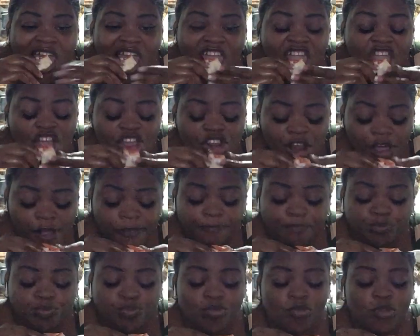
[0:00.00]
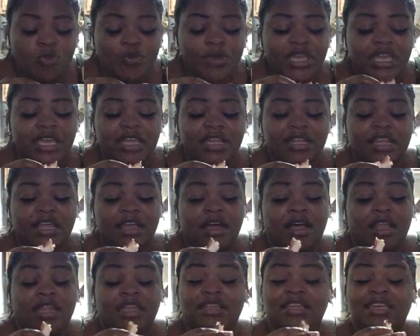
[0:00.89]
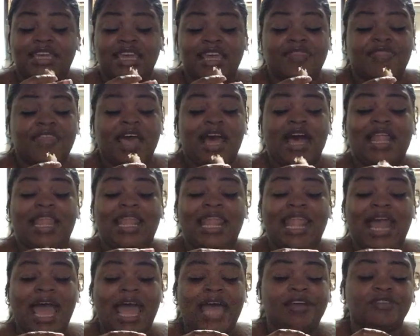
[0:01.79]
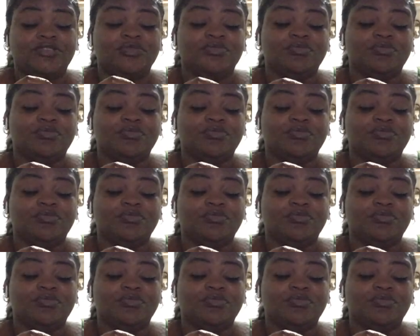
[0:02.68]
You know, we get that a lot.